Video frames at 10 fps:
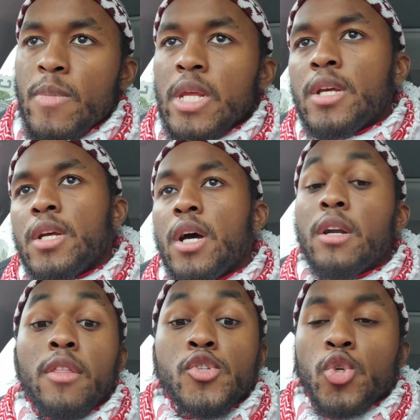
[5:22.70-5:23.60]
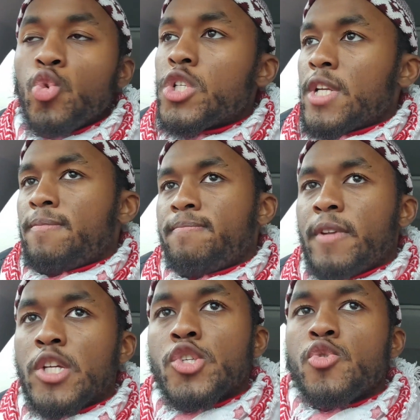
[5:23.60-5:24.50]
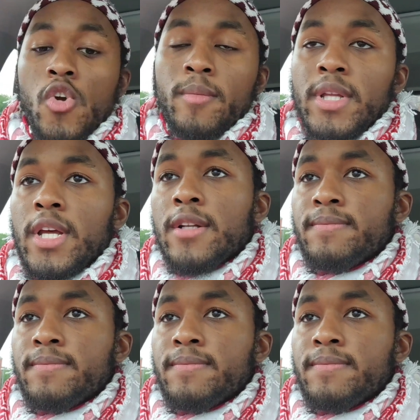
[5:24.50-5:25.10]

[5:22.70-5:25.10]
another solution. Sorry about that.